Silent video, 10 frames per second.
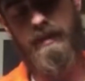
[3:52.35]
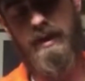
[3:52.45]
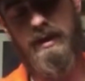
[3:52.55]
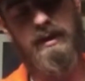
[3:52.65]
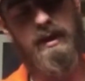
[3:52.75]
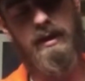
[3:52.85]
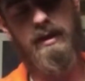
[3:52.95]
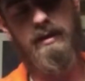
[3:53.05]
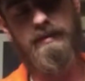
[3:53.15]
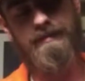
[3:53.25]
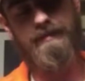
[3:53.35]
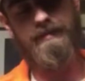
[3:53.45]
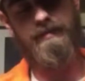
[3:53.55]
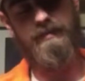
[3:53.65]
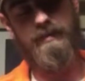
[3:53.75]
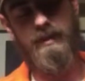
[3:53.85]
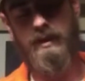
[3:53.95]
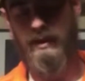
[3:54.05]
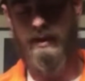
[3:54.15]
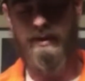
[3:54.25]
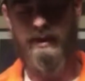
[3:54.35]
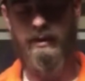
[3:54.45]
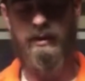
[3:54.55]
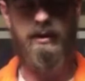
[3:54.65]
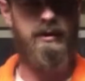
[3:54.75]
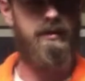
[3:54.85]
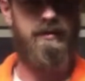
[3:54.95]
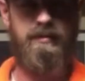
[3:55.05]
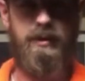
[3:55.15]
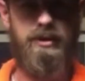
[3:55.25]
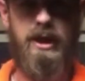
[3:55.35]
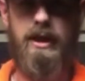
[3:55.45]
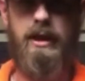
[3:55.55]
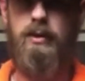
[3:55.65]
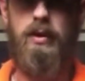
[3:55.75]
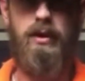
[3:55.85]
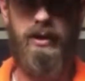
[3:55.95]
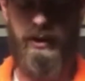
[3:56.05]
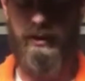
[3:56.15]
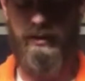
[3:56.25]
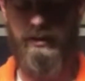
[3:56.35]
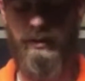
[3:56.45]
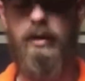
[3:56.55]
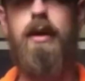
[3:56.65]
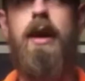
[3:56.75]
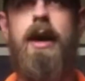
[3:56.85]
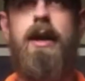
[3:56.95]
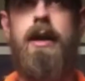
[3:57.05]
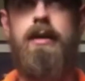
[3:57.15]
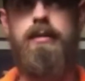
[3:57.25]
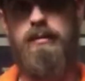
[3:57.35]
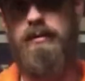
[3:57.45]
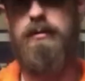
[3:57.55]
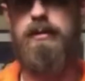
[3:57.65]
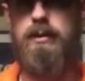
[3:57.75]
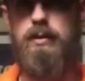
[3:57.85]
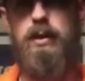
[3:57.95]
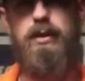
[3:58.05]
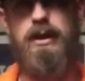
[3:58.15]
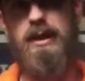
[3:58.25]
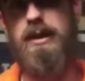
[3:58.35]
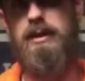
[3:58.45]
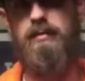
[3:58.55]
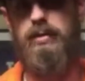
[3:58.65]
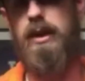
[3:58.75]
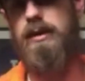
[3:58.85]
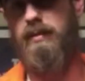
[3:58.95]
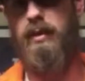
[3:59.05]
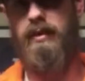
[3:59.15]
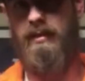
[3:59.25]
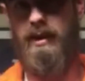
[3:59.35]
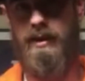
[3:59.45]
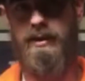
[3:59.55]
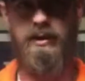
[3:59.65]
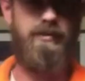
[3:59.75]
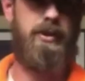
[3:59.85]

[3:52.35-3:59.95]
This here, it's not your most high-end quality, or high-end quality, I guess, in price point range you can